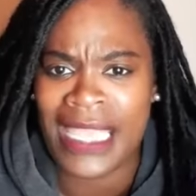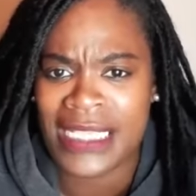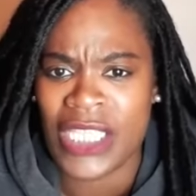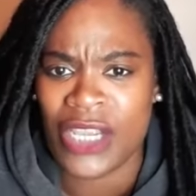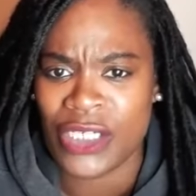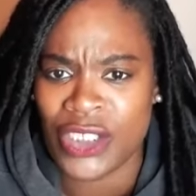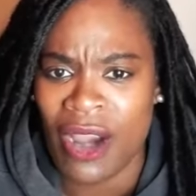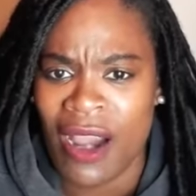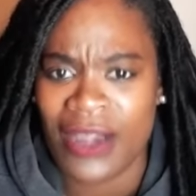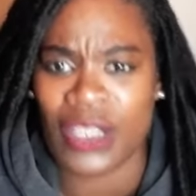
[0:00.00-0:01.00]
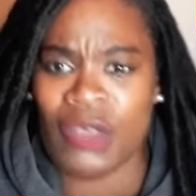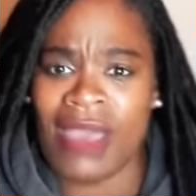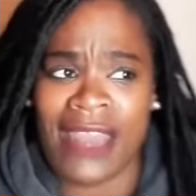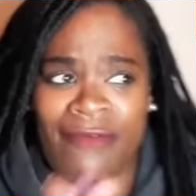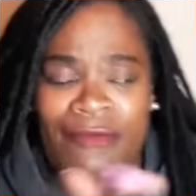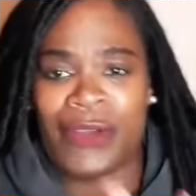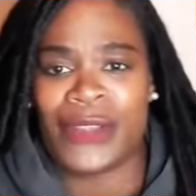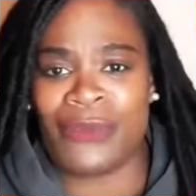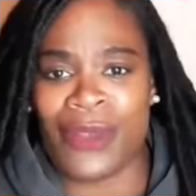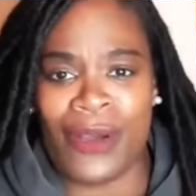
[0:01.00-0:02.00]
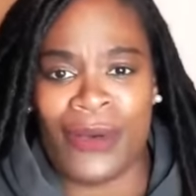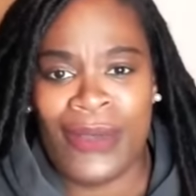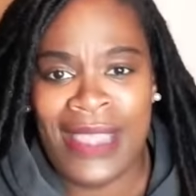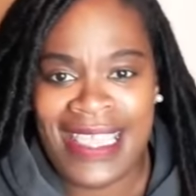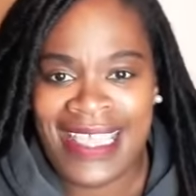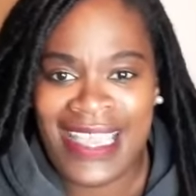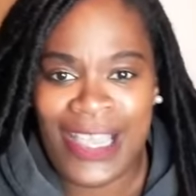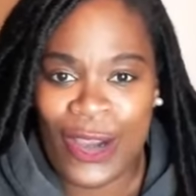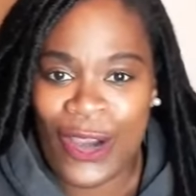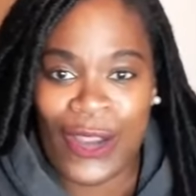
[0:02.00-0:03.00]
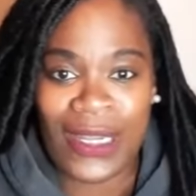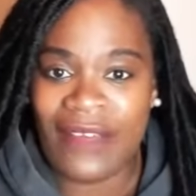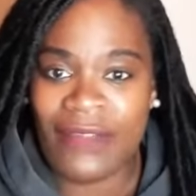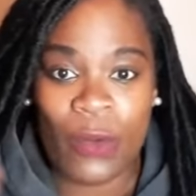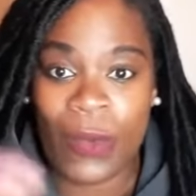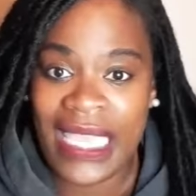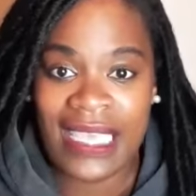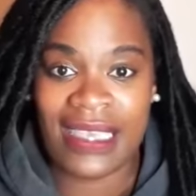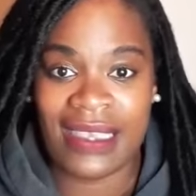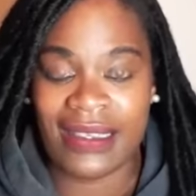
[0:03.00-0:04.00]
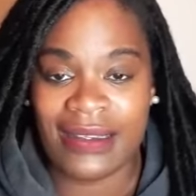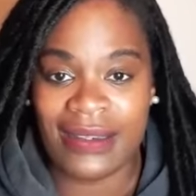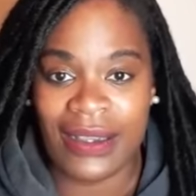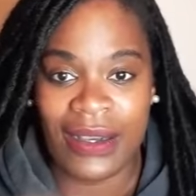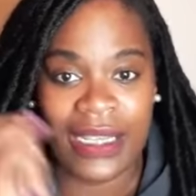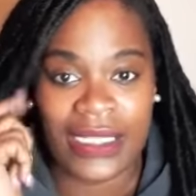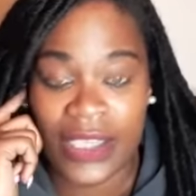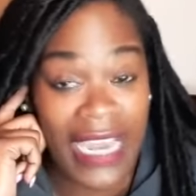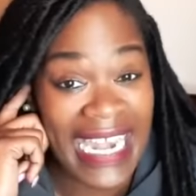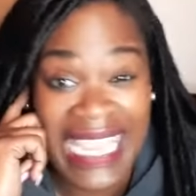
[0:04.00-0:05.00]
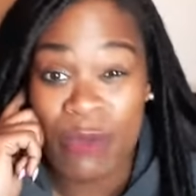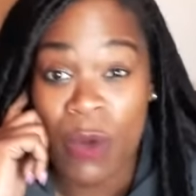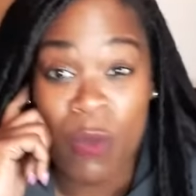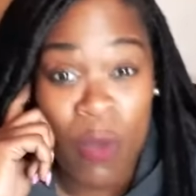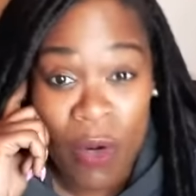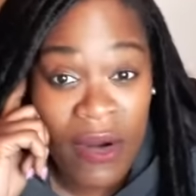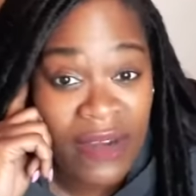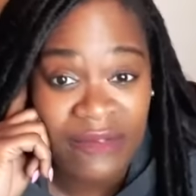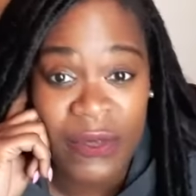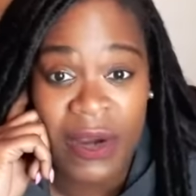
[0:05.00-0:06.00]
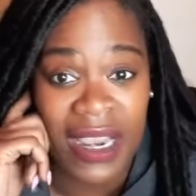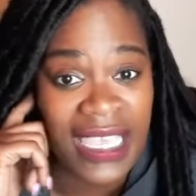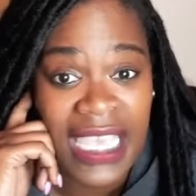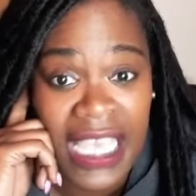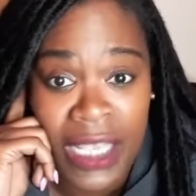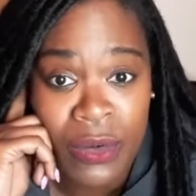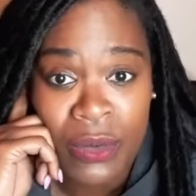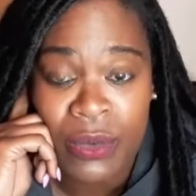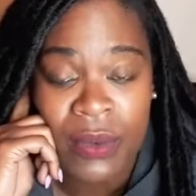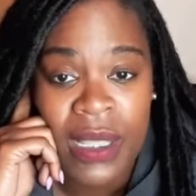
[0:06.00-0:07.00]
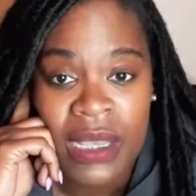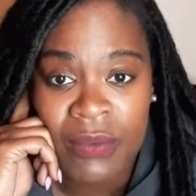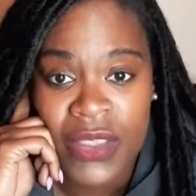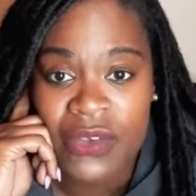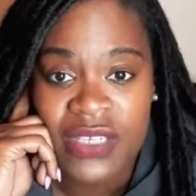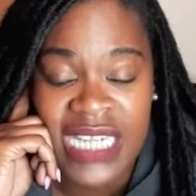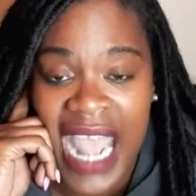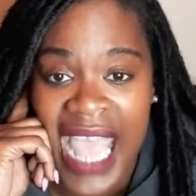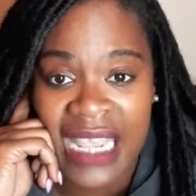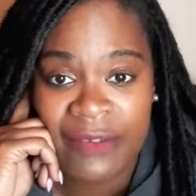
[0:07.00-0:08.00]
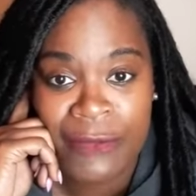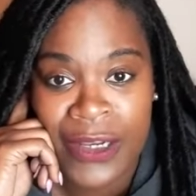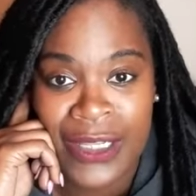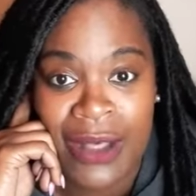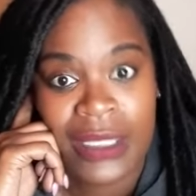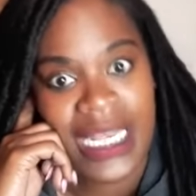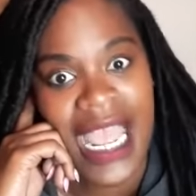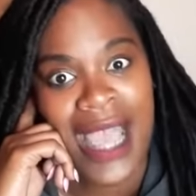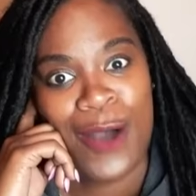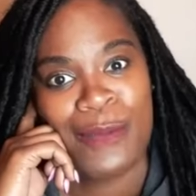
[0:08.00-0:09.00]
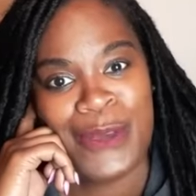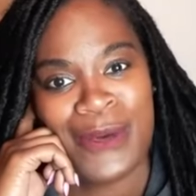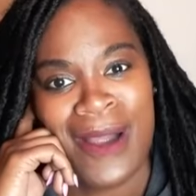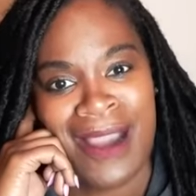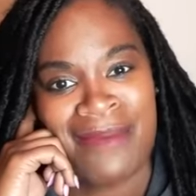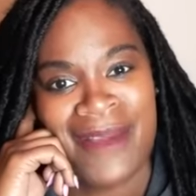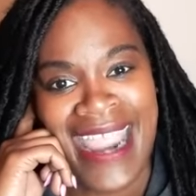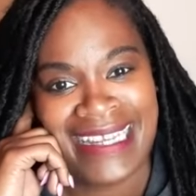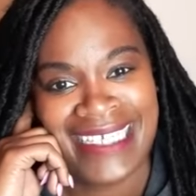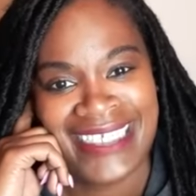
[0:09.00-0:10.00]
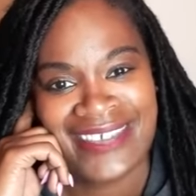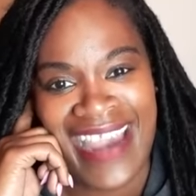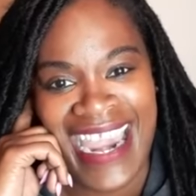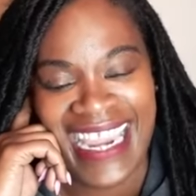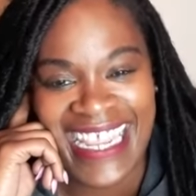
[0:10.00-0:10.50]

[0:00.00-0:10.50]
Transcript: Is there a chart? Do you got a free throw girl of the week? Is there any reward for a kid who, when you're statting free throws, and I hope you are in practice, right?